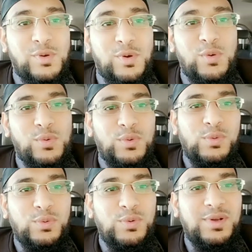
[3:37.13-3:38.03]

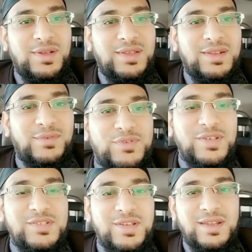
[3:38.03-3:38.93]
Oh, enough
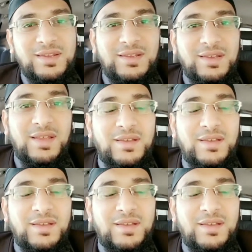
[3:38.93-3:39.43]
chit-chatting.